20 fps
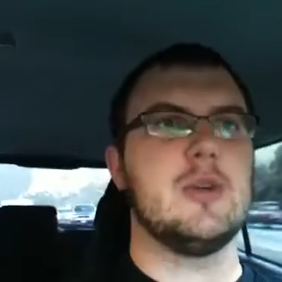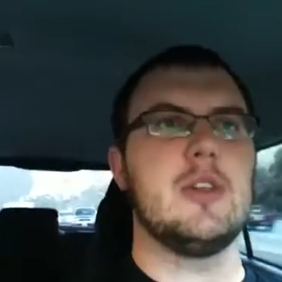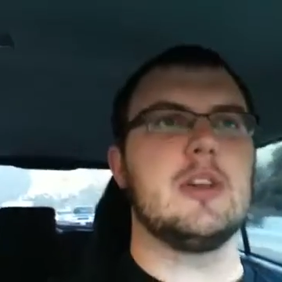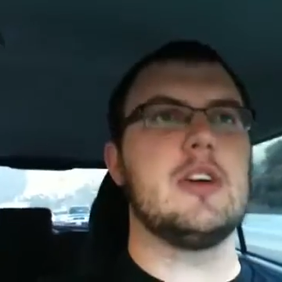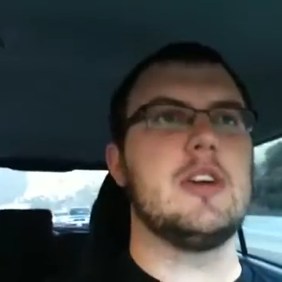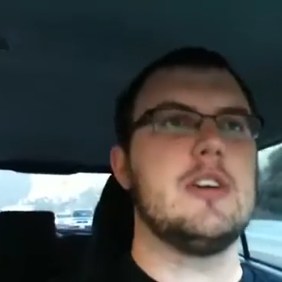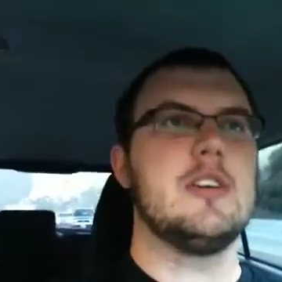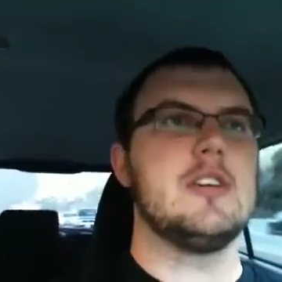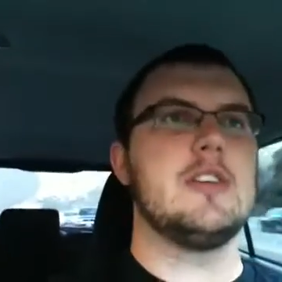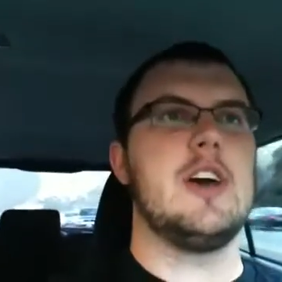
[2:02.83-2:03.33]

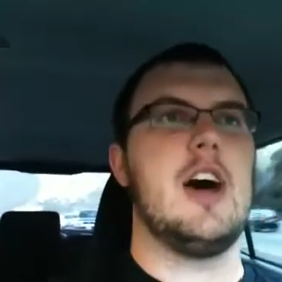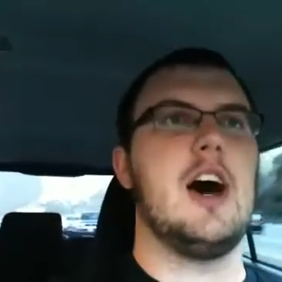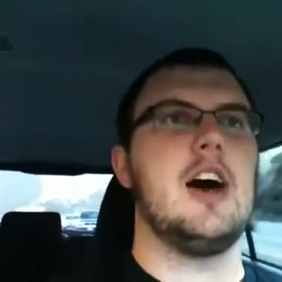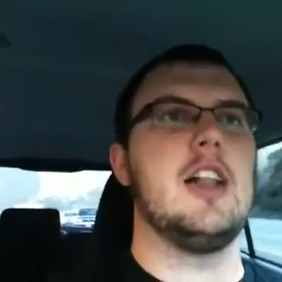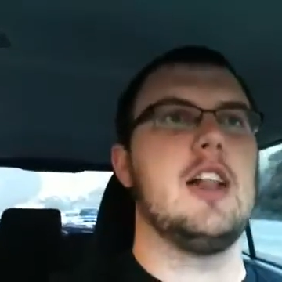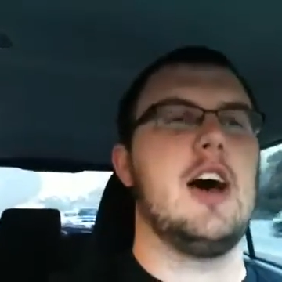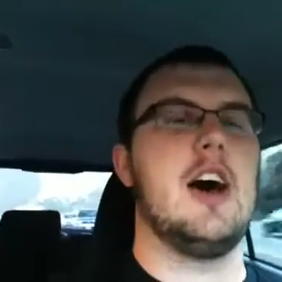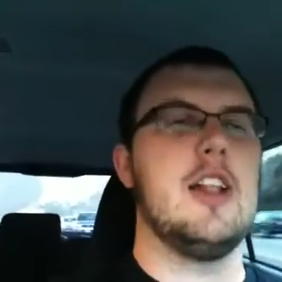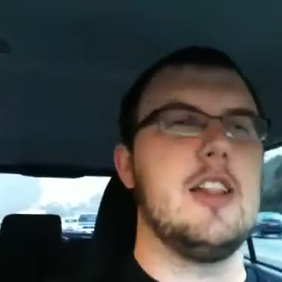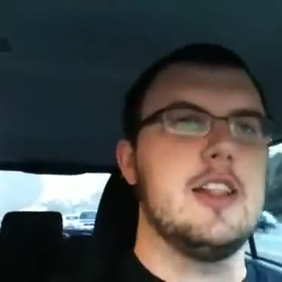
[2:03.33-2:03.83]
Cooler?
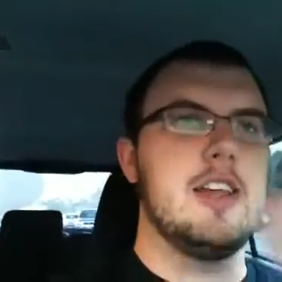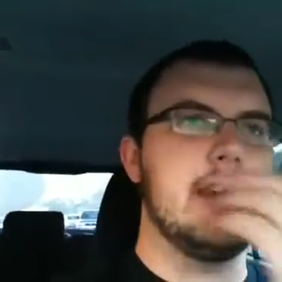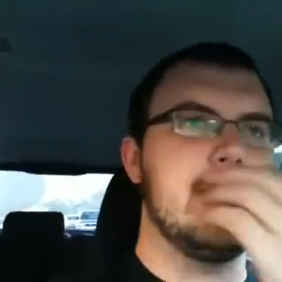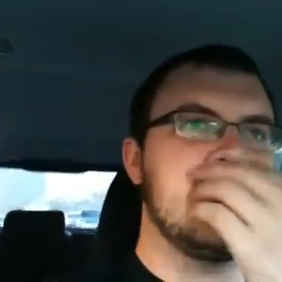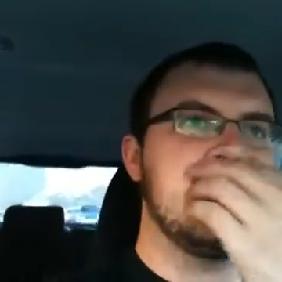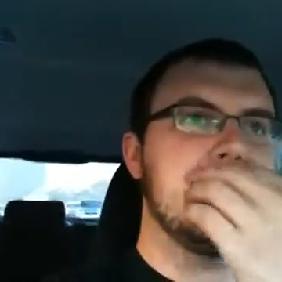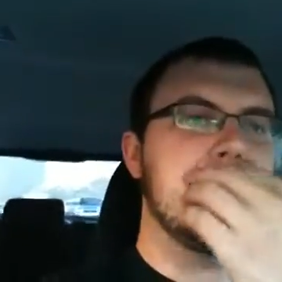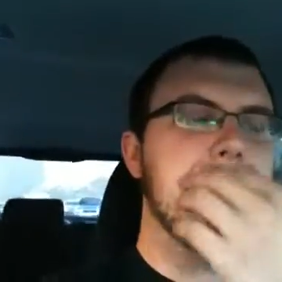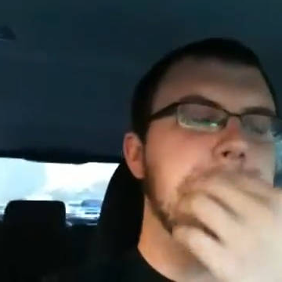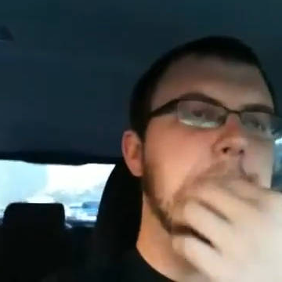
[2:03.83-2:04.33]
I'll
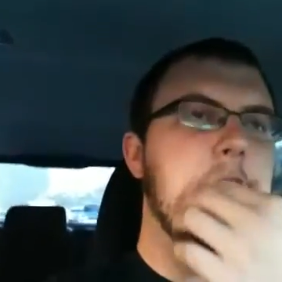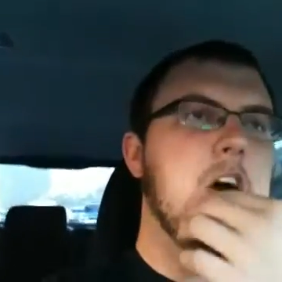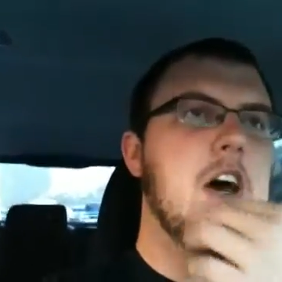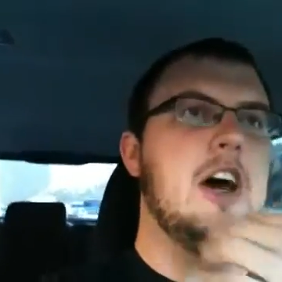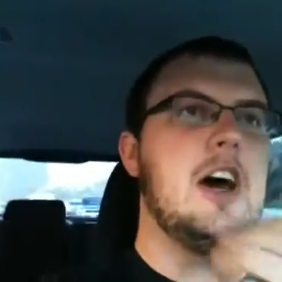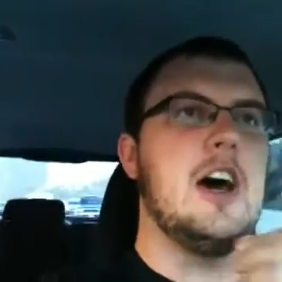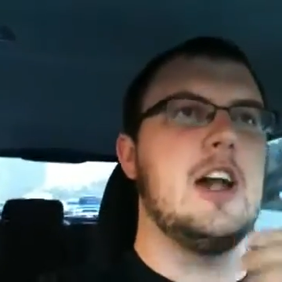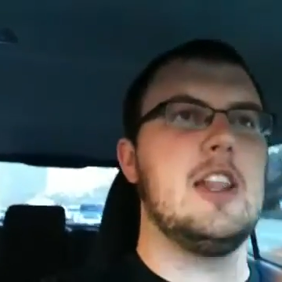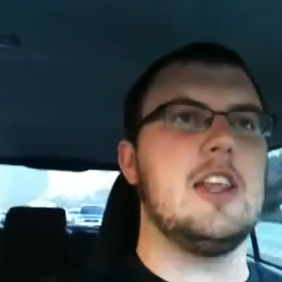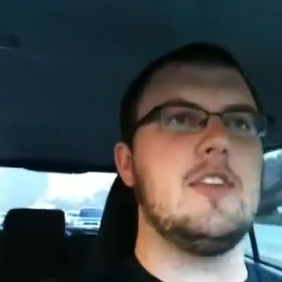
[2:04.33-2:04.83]

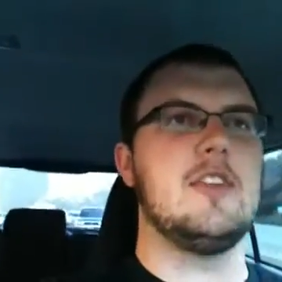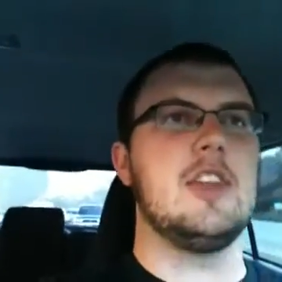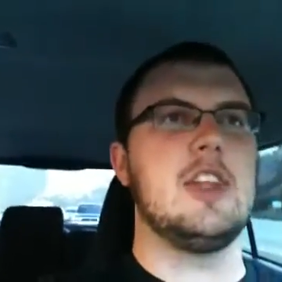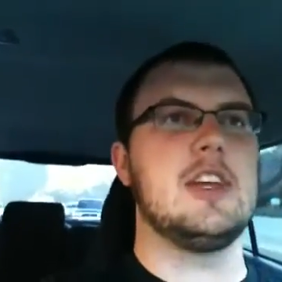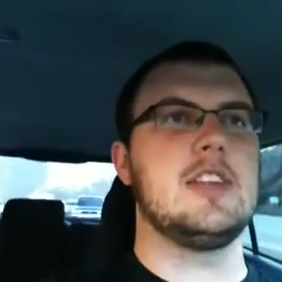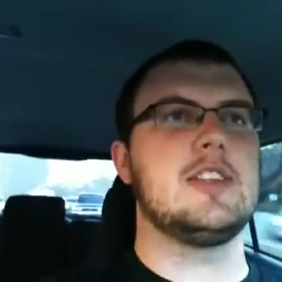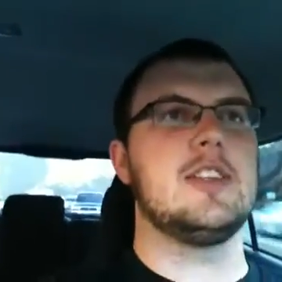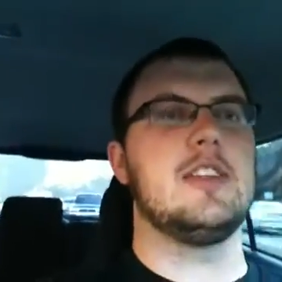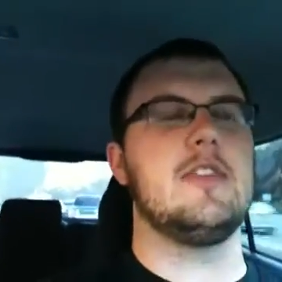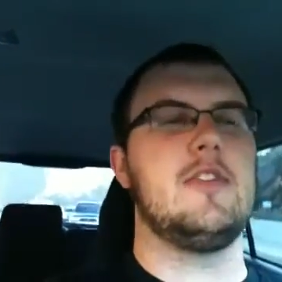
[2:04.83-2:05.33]
leave a
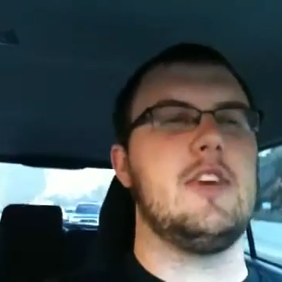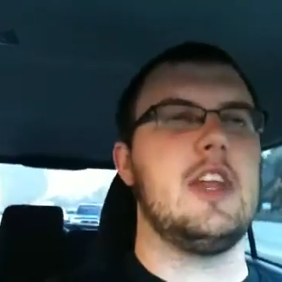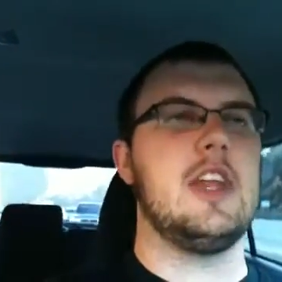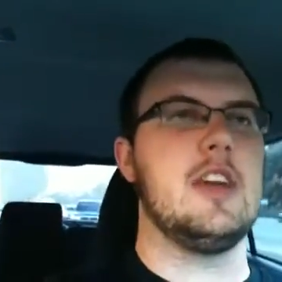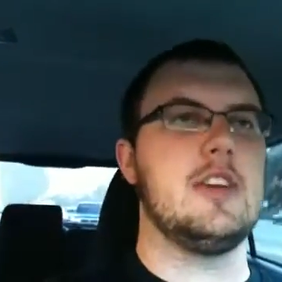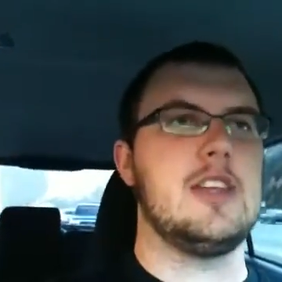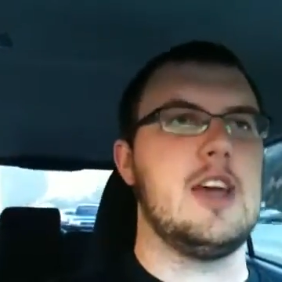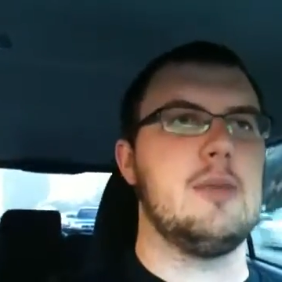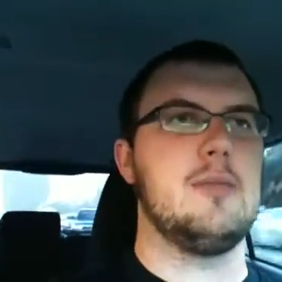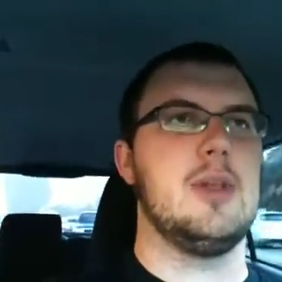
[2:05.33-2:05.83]
link to the
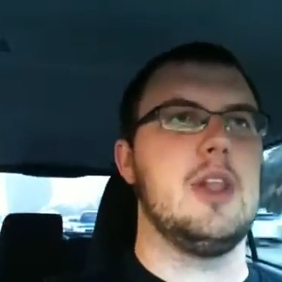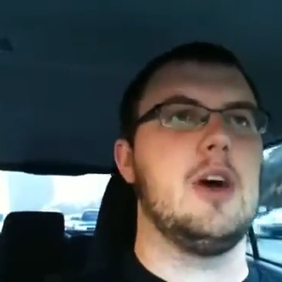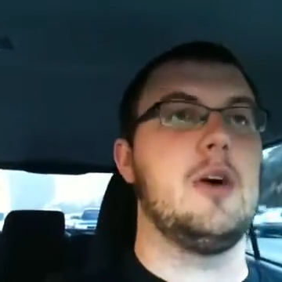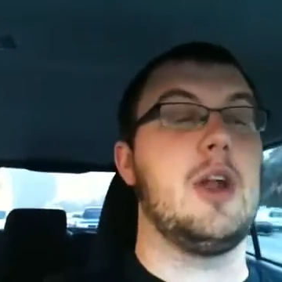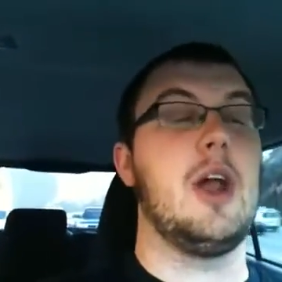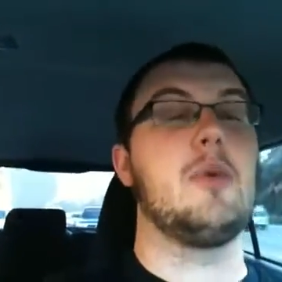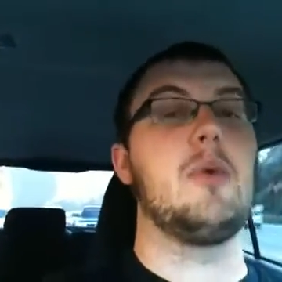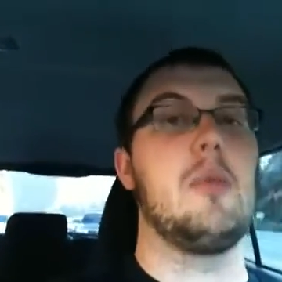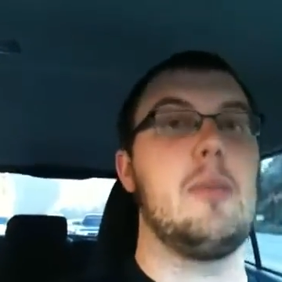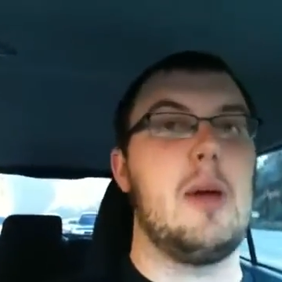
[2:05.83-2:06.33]
video down below,
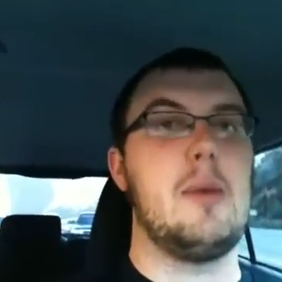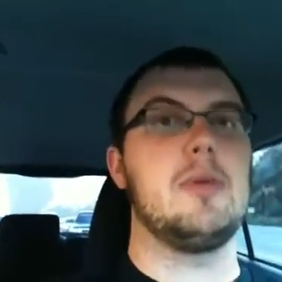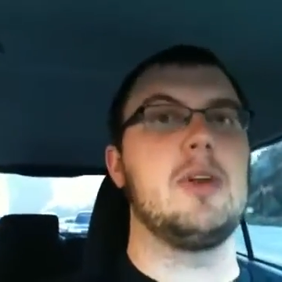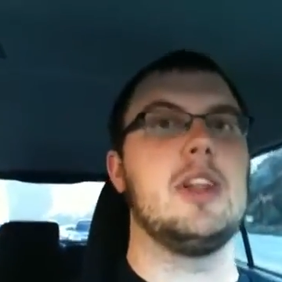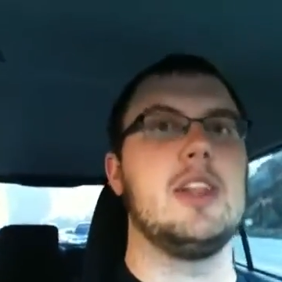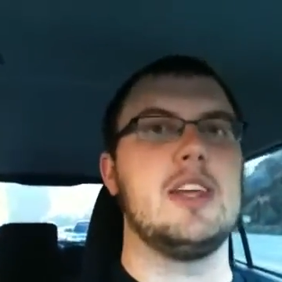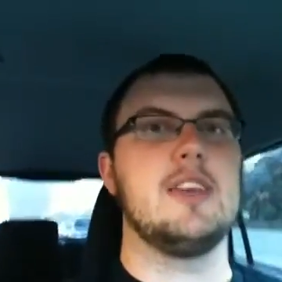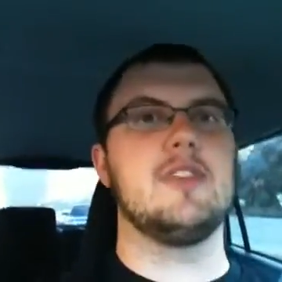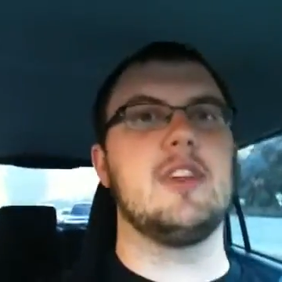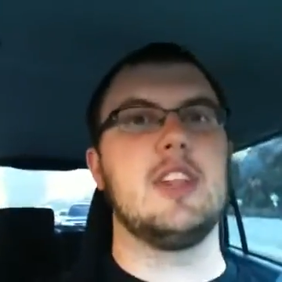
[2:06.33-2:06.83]
and I'll remember
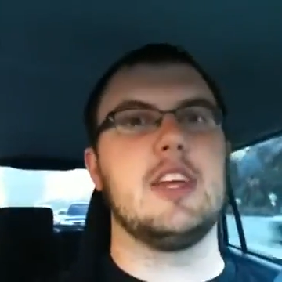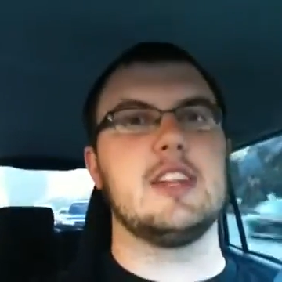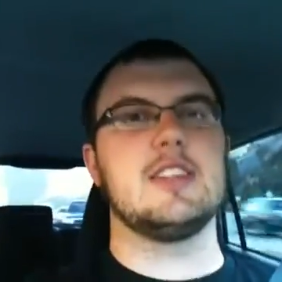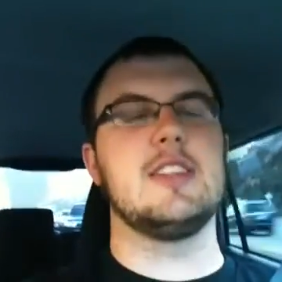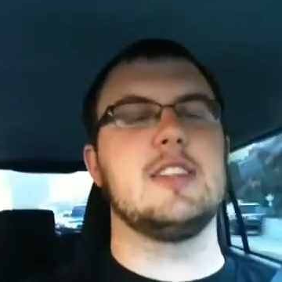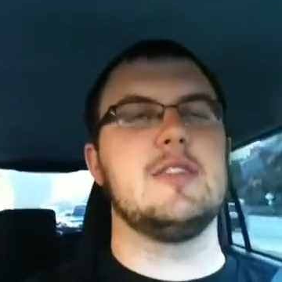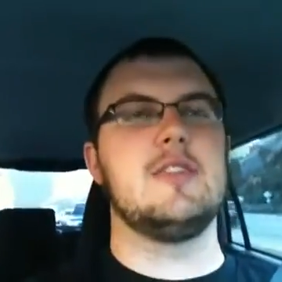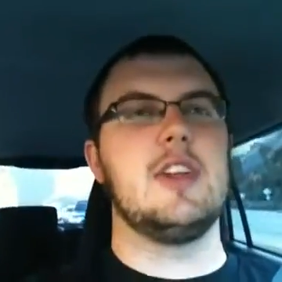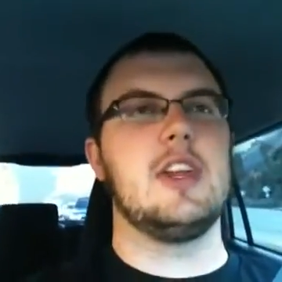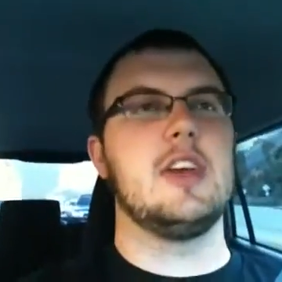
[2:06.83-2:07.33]
to leave a link
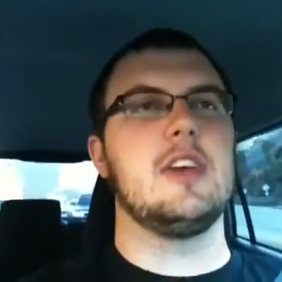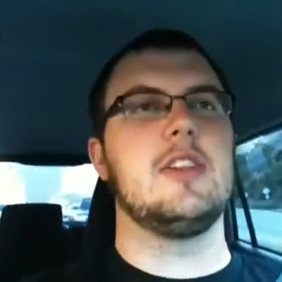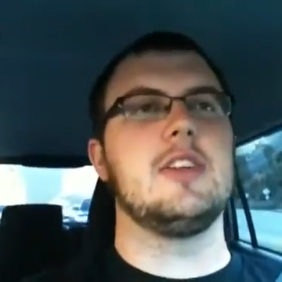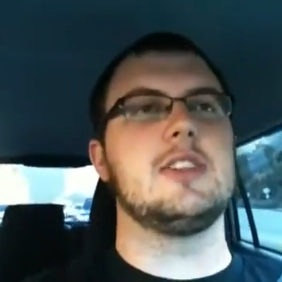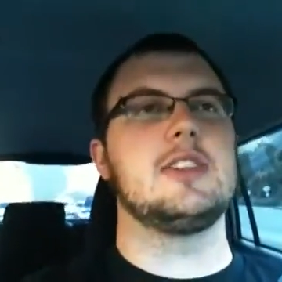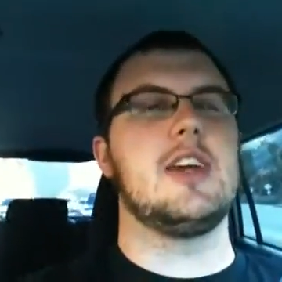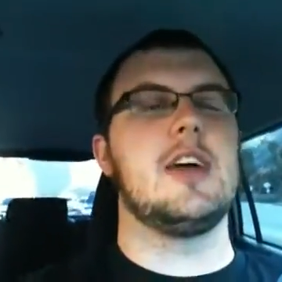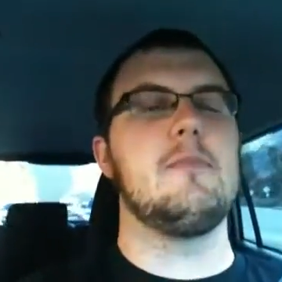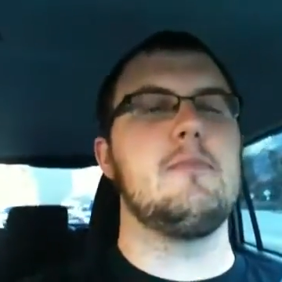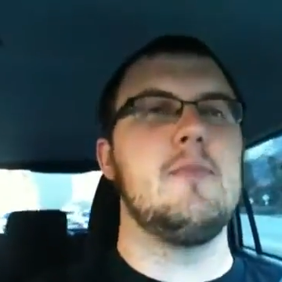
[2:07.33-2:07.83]
to the video
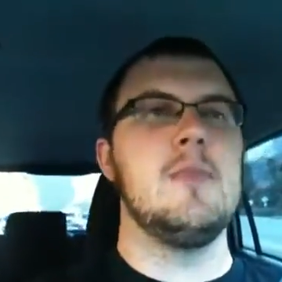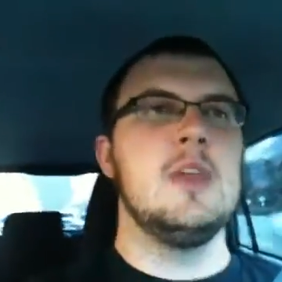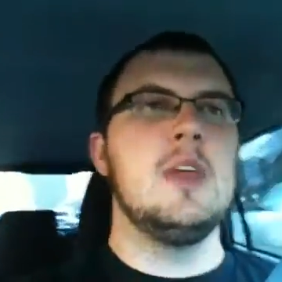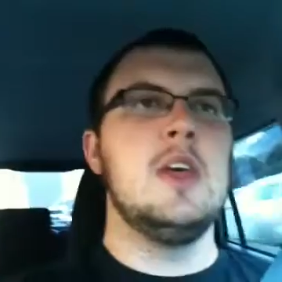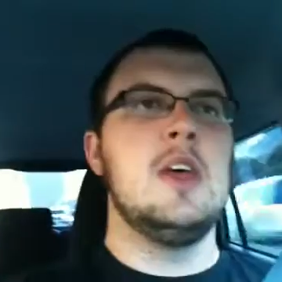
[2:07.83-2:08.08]
this time.